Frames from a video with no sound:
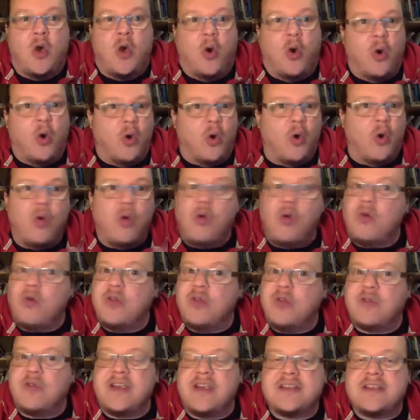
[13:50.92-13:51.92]
all
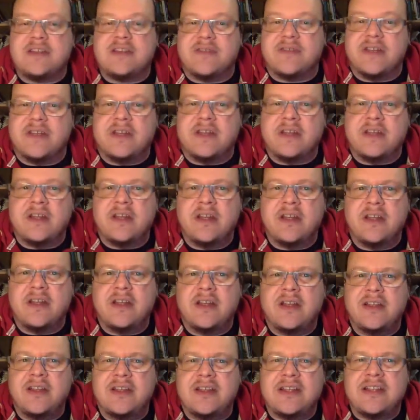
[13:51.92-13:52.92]
the rest of it,
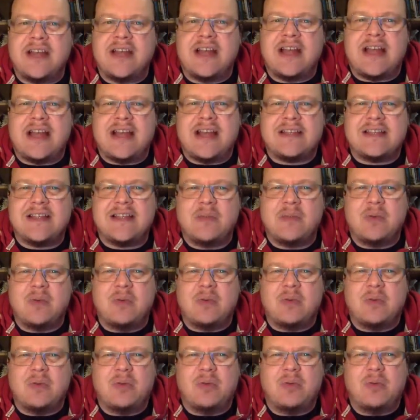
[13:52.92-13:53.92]
you start asking,
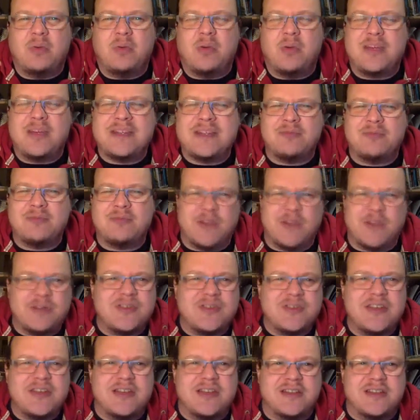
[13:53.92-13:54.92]
well, what is a real
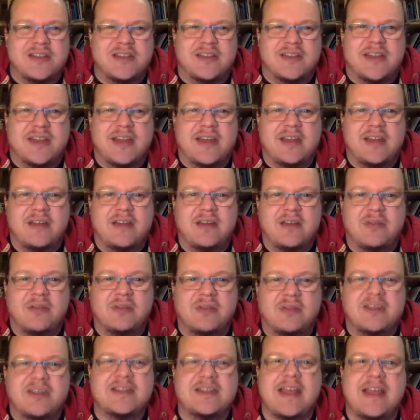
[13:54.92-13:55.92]
signature then?
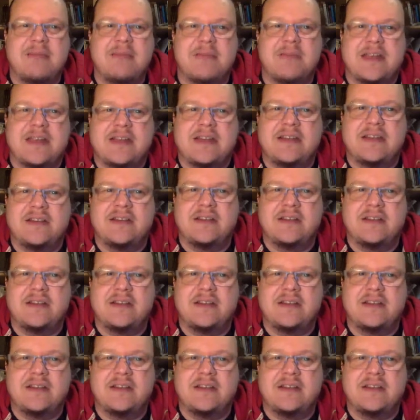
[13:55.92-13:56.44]
What does that mean?